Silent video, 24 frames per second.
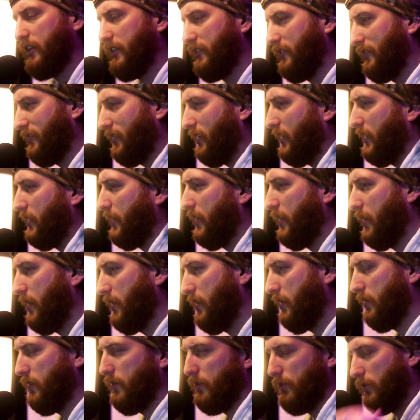on the side
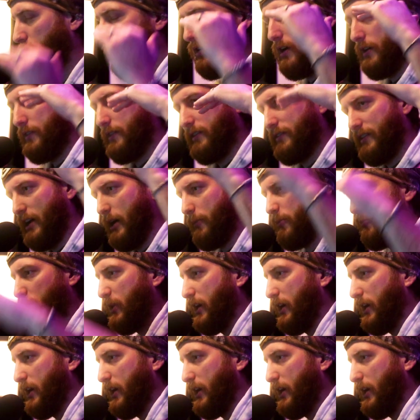or on the top and